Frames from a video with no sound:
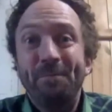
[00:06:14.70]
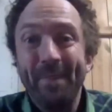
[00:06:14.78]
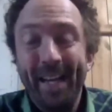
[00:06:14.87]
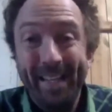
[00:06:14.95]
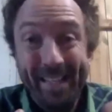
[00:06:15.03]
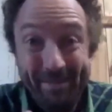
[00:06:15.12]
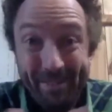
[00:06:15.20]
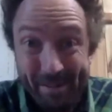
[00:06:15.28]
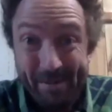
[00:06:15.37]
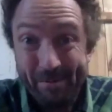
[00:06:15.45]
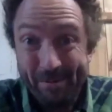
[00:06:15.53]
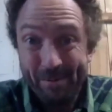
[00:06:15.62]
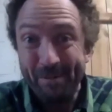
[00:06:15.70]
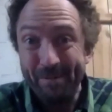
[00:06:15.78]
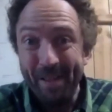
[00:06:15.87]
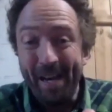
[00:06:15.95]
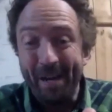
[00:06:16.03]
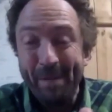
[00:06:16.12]
And even after all of
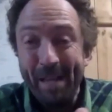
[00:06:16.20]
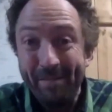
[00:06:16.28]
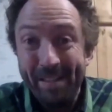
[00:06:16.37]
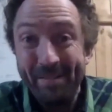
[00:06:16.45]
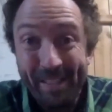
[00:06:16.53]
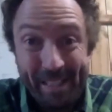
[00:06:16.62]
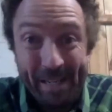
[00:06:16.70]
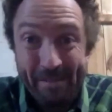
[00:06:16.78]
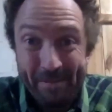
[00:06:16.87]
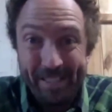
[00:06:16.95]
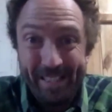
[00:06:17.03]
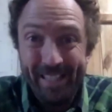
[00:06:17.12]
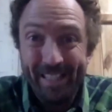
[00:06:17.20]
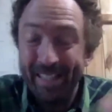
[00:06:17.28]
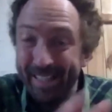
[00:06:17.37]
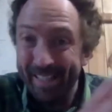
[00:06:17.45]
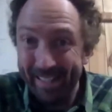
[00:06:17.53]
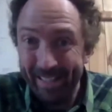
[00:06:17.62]
that, we haven't even covered,
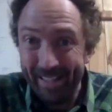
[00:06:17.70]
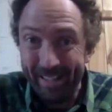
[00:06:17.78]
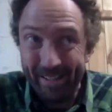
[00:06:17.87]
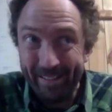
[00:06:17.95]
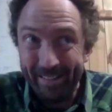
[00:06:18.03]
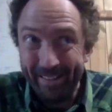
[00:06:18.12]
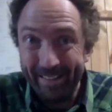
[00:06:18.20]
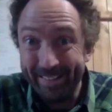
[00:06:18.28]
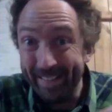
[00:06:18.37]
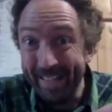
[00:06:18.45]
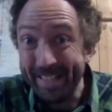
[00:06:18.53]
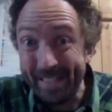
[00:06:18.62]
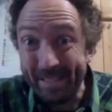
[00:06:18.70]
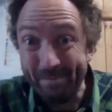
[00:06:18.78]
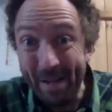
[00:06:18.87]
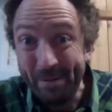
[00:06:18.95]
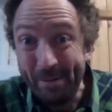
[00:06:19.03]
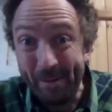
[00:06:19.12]
so that's just
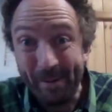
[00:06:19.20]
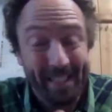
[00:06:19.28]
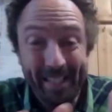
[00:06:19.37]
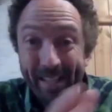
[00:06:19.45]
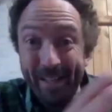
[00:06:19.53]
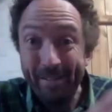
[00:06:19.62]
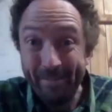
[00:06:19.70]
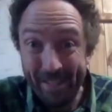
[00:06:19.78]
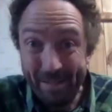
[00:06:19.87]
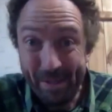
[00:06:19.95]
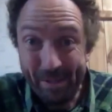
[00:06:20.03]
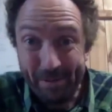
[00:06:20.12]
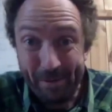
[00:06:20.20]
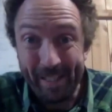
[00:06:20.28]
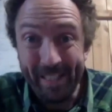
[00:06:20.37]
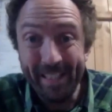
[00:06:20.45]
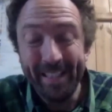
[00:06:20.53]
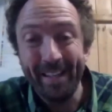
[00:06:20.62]
male cricket, female
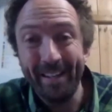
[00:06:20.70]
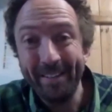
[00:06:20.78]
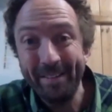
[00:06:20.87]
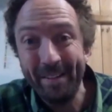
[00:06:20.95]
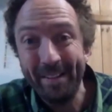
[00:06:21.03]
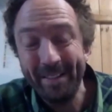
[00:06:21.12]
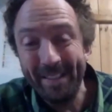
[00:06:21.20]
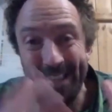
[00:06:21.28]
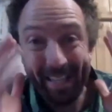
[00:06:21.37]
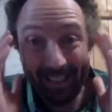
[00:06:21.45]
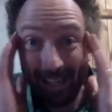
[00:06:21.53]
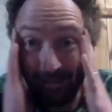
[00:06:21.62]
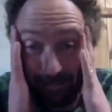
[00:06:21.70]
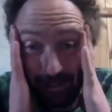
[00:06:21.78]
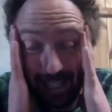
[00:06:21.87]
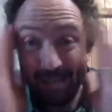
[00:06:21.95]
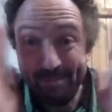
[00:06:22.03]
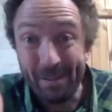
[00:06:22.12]
cricket. That
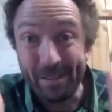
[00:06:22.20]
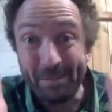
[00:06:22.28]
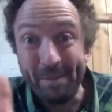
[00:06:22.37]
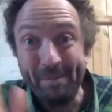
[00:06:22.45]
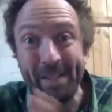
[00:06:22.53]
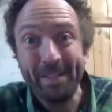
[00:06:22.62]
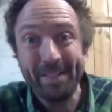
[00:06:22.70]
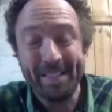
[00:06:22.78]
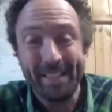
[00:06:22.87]
really bugs me, because